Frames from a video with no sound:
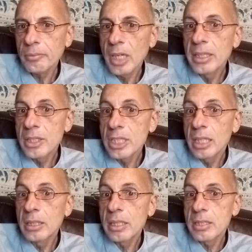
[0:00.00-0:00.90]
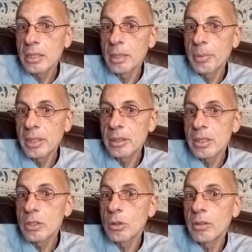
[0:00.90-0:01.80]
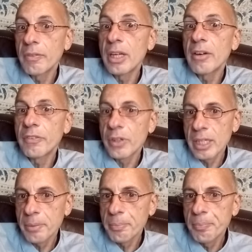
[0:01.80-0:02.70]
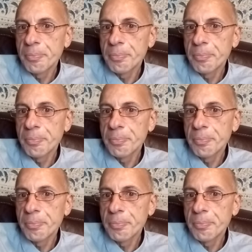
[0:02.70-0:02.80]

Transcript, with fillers: and the child thinks that the mother is sort of there for him.